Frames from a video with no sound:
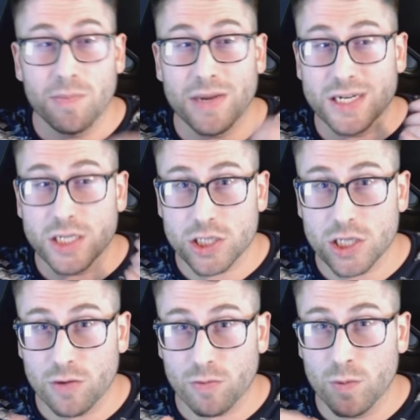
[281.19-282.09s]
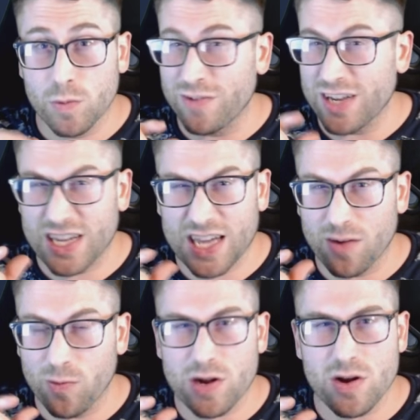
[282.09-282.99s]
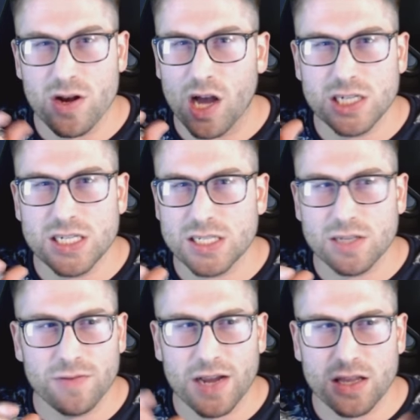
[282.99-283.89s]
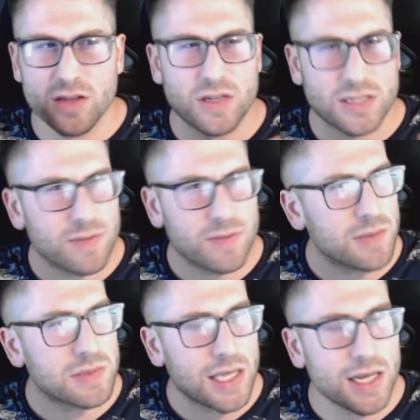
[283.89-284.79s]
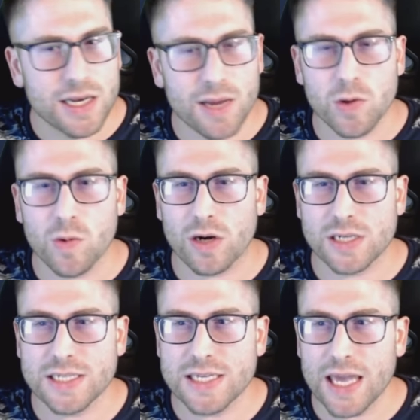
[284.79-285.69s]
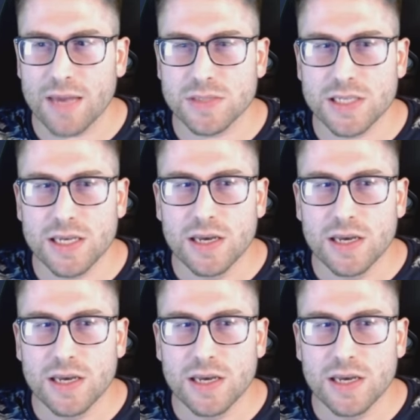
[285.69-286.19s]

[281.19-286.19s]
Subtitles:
but additionally remove any kind of weird notchiness effect that you can sometimes get in WRC games,